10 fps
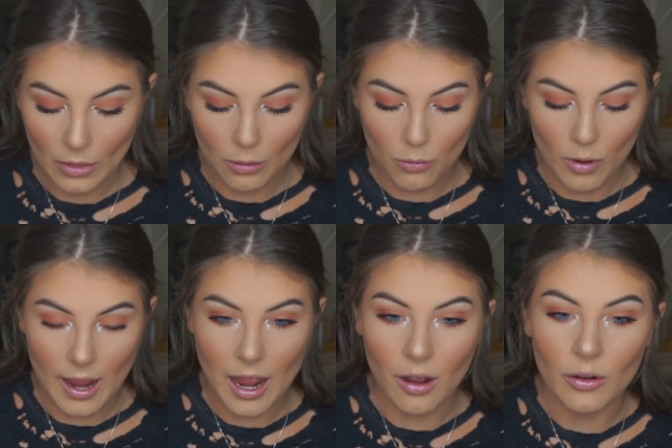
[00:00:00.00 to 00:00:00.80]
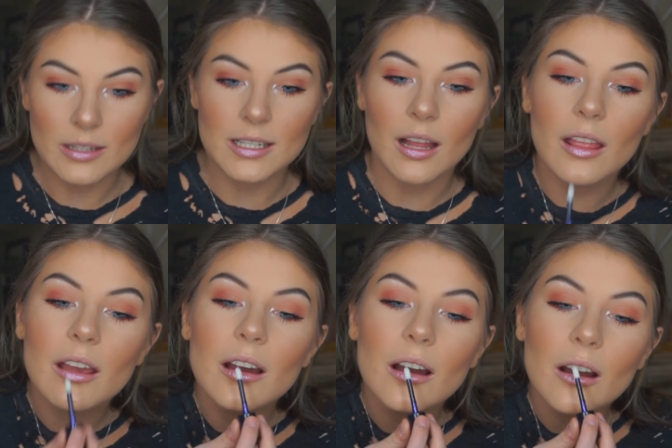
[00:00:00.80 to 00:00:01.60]
Wow, it's got like
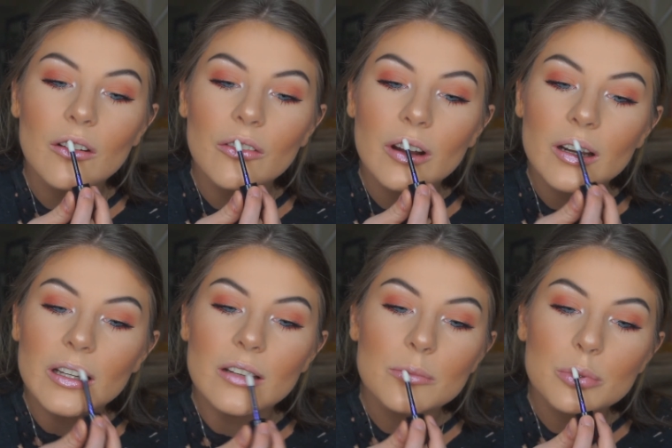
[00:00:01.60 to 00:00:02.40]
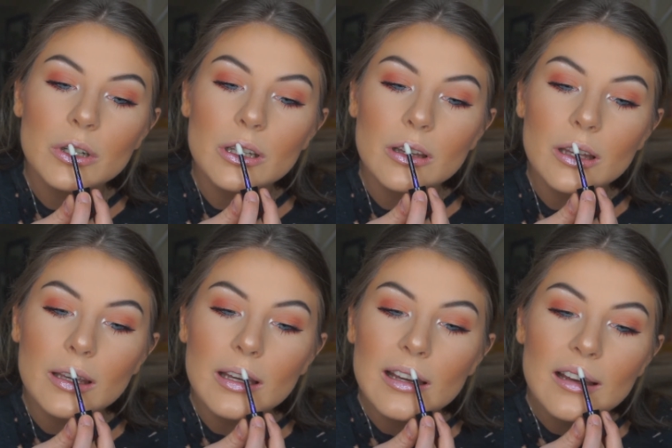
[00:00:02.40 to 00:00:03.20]
a very pretty
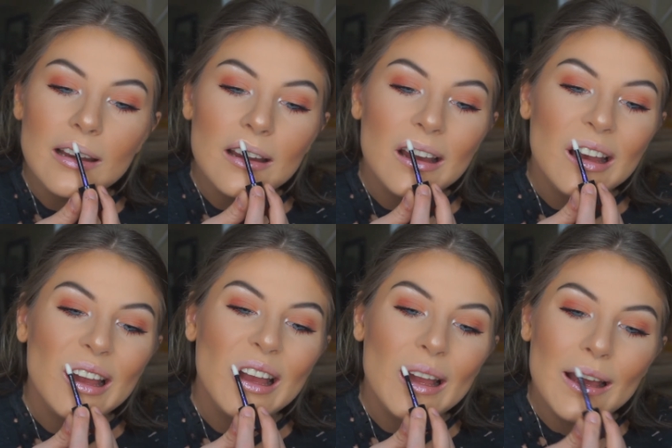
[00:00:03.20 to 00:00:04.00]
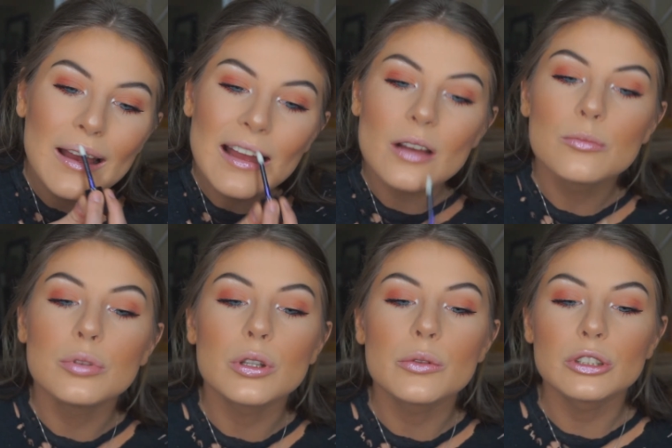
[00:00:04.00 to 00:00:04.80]
like
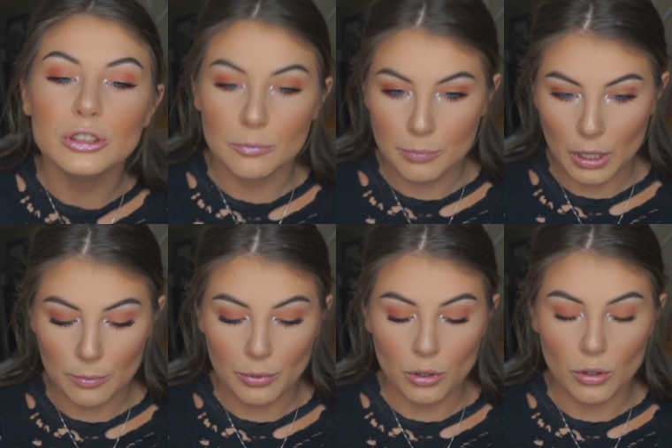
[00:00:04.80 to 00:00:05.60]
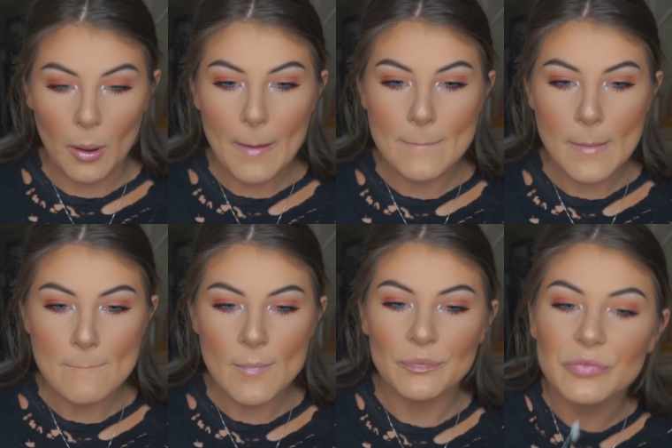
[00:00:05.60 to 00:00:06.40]
bluish purple
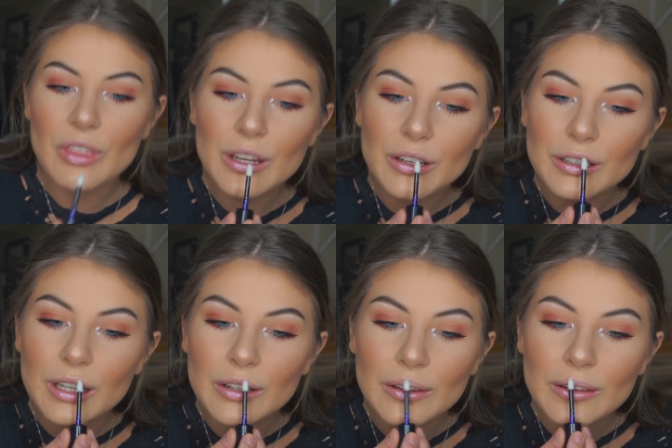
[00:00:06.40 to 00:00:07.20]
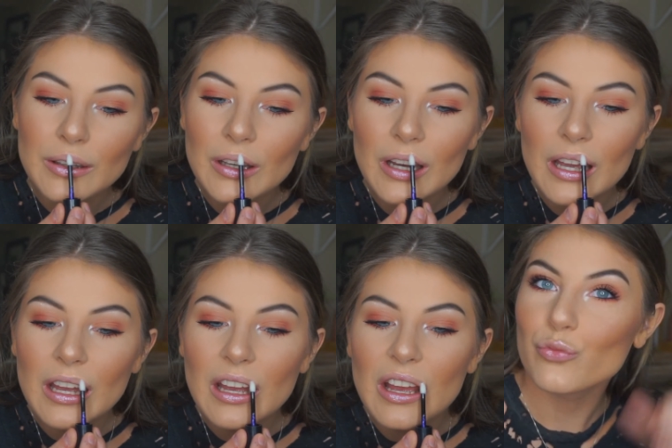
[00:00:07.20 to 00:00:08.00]
iridescence to it.
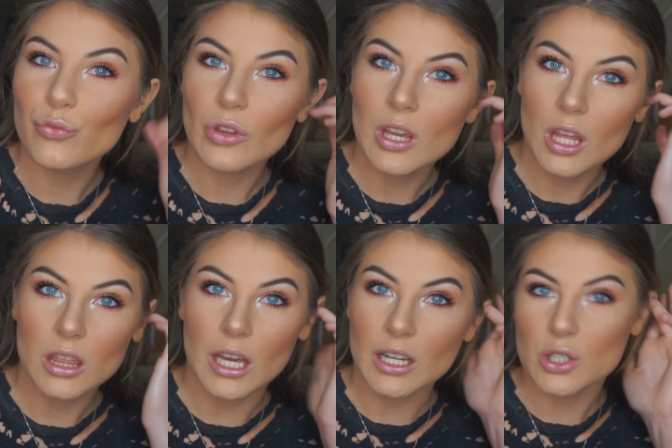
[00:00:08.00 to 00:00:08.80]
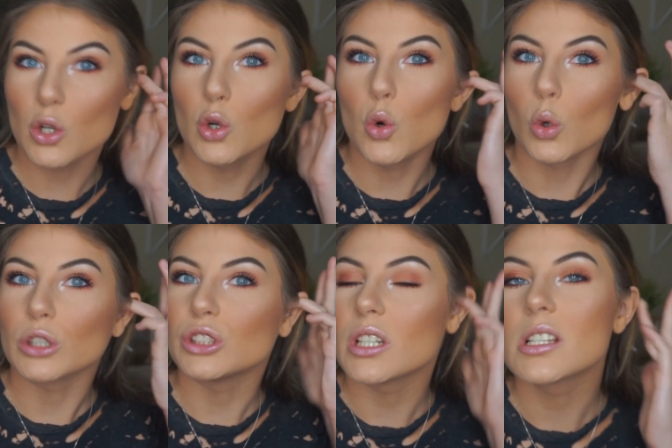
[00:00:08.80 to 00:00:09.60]
That is
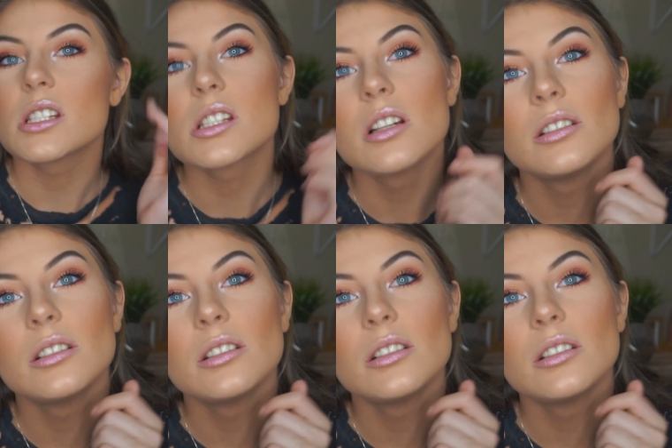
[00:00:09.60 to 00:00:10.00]
gorgeous.